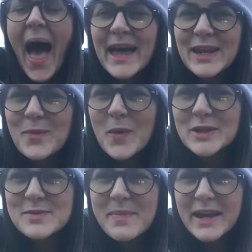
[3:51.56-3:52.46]
And I
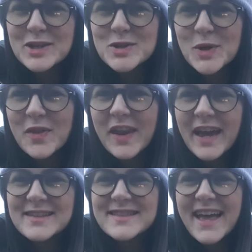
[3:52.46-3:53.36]
want to make sure that
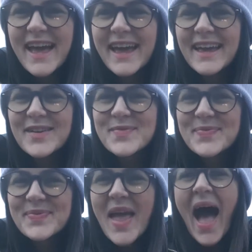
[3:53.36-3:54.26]
I say,
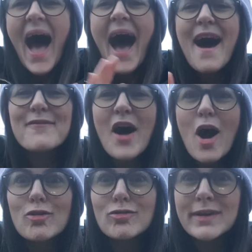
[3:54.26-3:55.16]
have
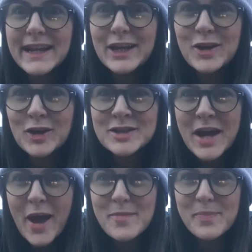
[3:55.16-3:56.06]
a really good
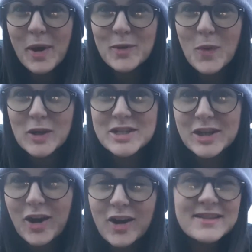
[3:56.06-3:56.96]
time bird
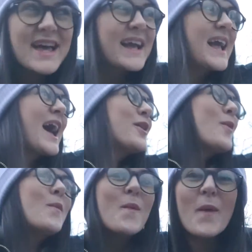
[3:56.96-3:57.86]
watching, girls. I
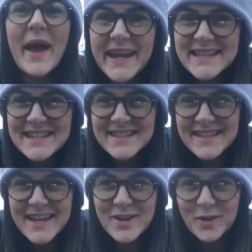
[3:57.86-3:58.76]
cannot wait to
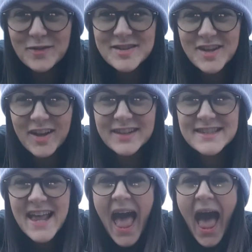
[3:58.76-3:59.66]
see your
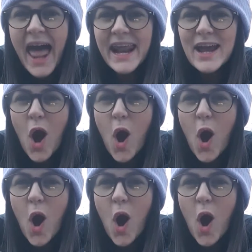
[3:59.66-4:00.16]
results, and I